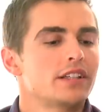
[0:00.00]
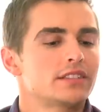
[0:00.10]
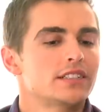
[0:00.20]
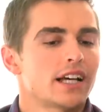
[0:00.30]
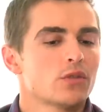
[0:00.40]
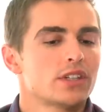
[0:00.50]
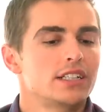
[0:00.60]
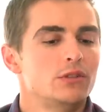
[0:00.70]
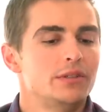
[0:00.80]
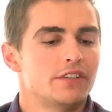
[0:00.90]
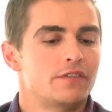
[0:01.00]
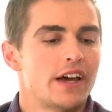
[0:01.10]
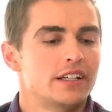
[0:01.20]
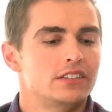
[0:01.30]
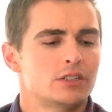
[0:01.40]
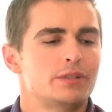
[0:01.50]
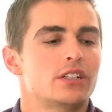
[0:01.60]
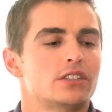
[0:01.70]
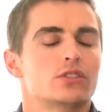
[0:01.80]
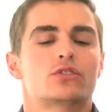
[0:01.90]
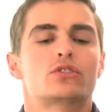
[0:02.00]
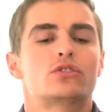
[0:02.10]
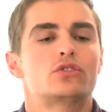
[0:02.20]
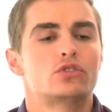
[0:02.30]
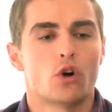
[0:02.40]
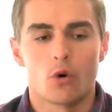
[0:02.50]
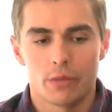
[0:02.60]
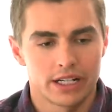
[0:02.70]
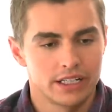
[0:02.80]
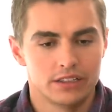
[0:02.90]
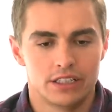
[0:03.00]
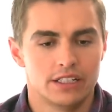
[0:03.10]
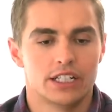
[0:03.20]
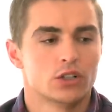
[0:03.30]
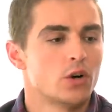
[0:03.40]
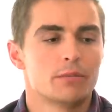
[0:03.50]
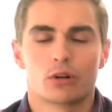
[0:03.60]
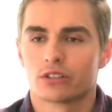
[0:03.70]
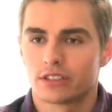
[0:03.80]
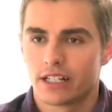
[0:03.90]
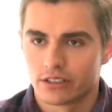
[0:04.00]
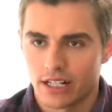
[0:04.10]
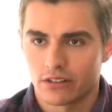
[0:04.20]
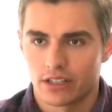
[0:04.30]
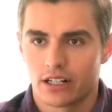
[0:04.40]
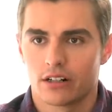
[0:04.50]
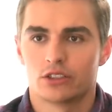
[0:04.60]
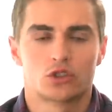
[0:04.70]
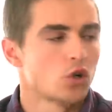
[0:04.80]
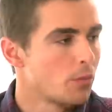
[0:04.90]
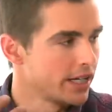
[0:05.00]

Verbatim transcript: of these things. I don't think he would be offended just because there's... so many De Niro impersonators out there and so